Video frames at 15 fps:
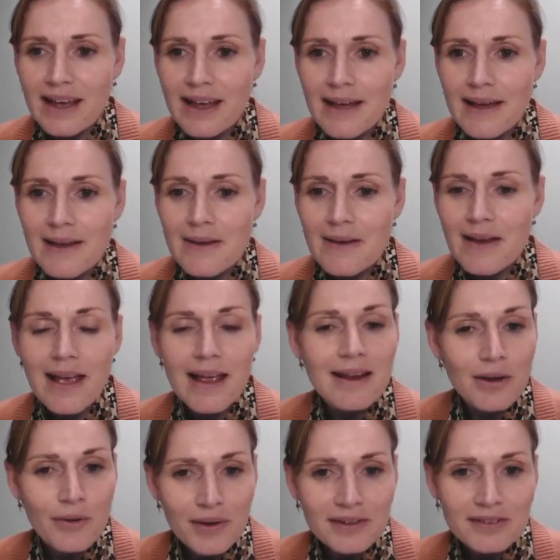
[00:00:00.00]

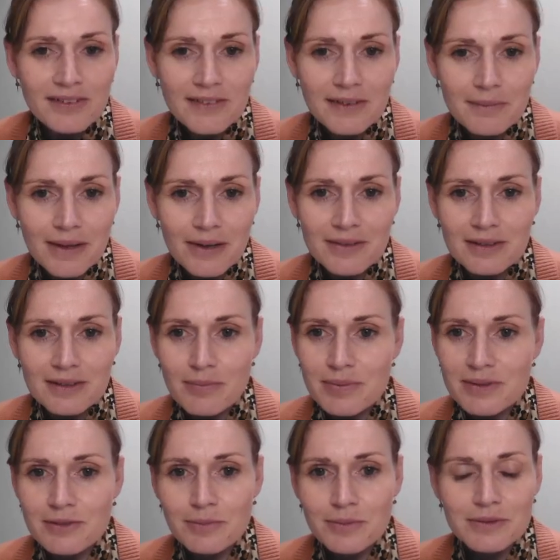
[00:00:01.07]
Any questions about
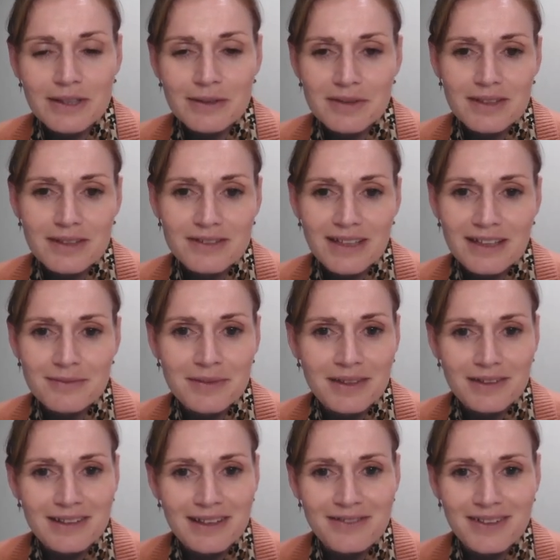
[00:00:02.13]
that, please put them in the chat,
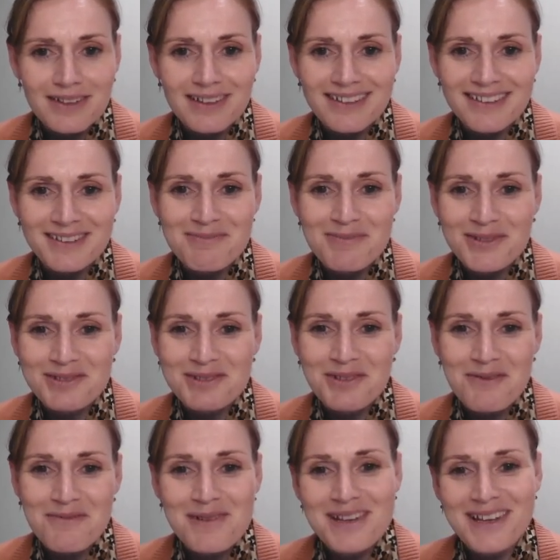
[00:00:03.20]
because I think that's the most
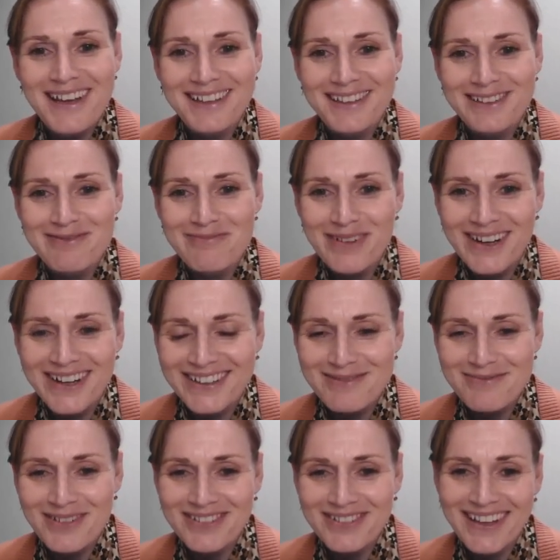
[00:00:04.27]
complicated
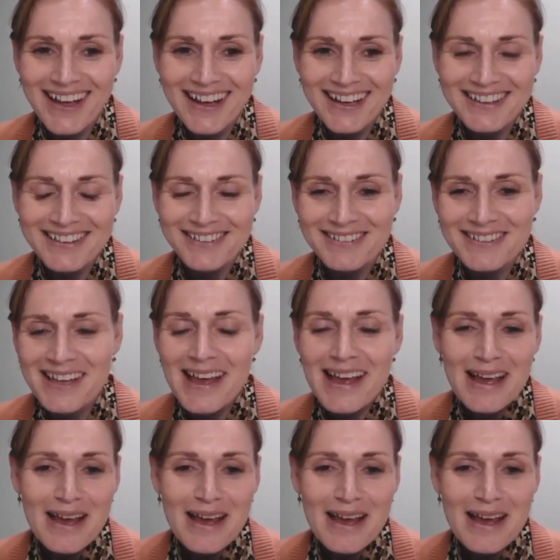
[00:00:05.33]
part about the hackathon.